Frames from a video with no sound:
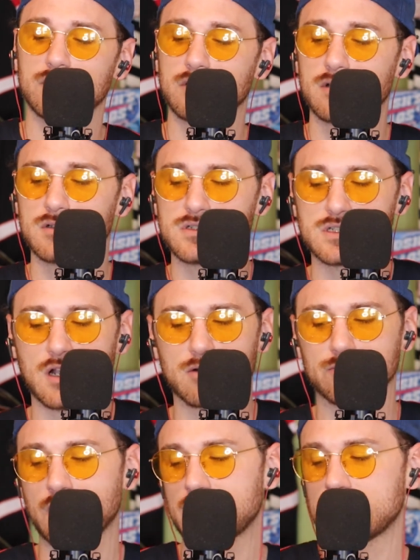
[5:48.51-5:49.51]
to start
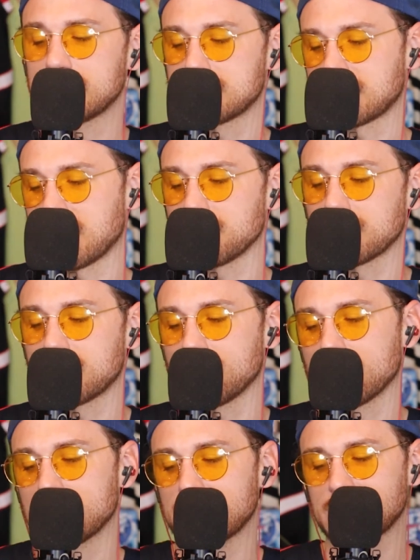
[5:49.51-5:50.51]
writing, start
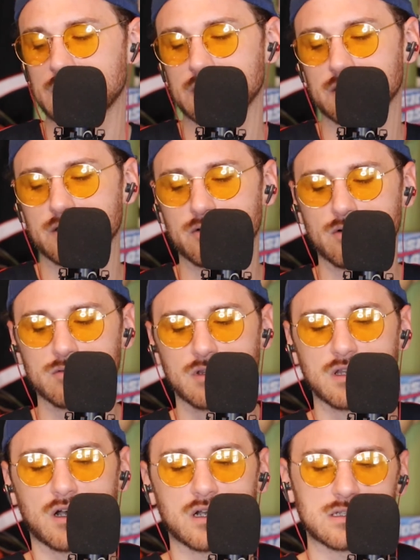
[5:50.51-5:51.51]
recording your own
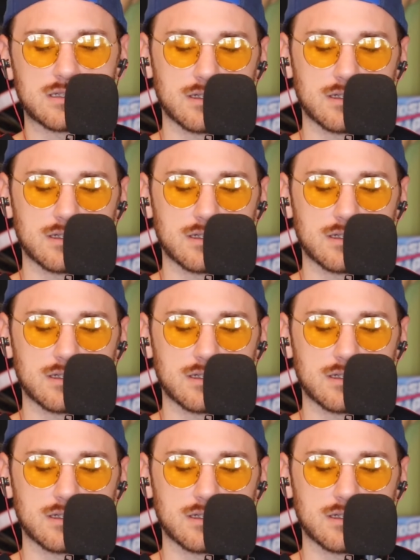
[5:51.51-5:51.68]
thoughts,